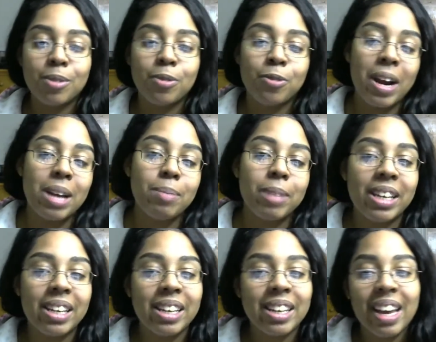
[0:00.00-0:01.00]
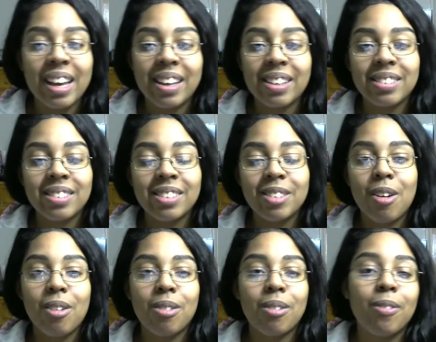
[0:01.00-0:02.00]
framing, and,
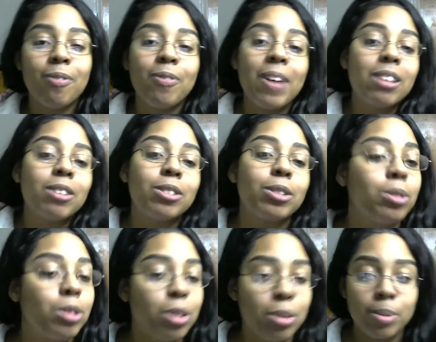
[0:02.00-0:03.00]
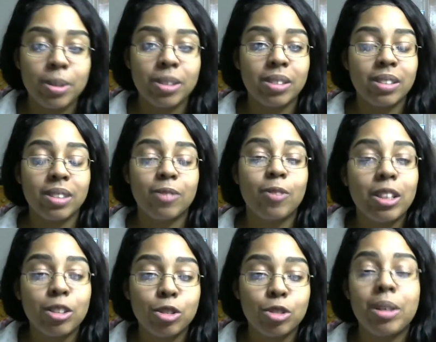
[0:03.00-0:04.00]
fellow YouTubers and
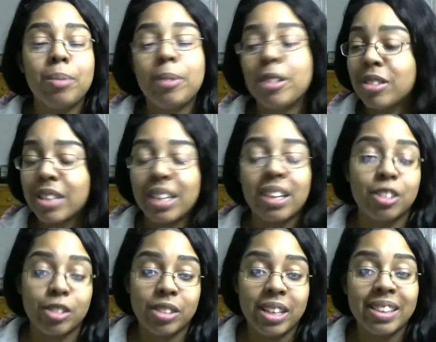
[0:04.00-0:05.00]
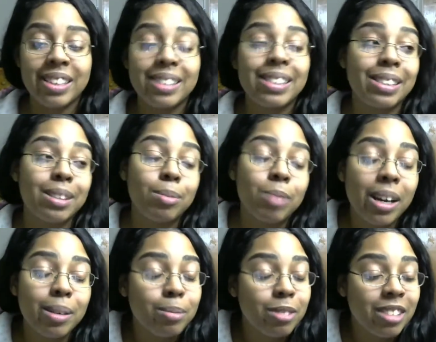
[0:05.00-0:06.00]
fellow streamers can understand this, that
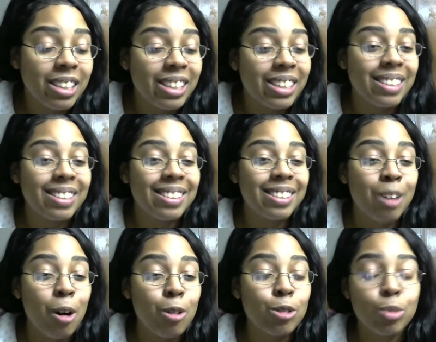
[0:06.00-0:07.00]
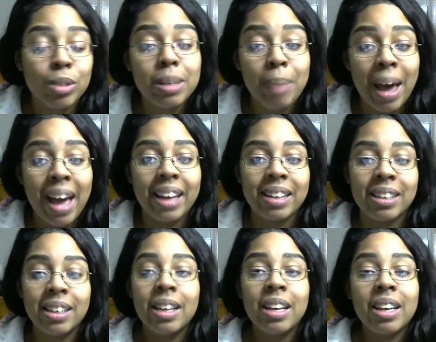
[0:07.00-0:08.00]
sometimes it goes really bad.
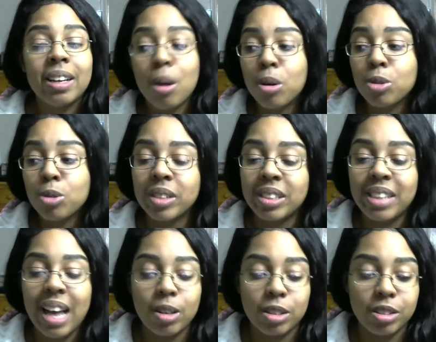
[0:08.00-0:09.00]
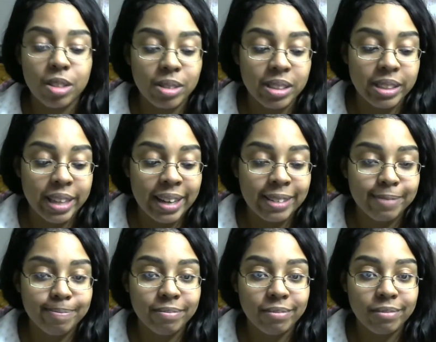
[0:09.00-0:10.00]
It goes really sour. So it's like,
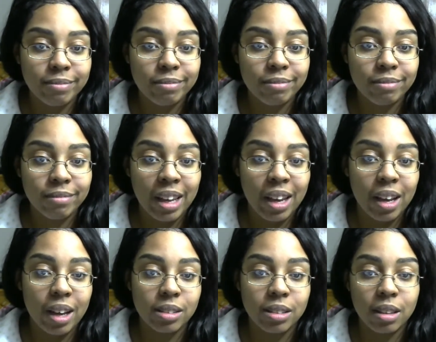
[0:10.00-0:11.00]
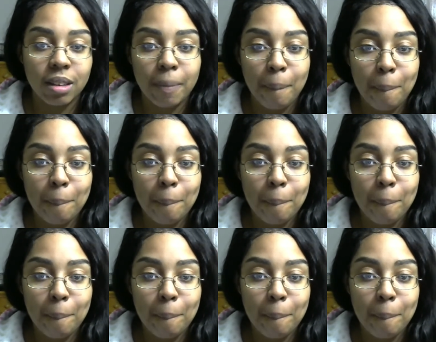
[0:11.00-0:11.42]
yeah, so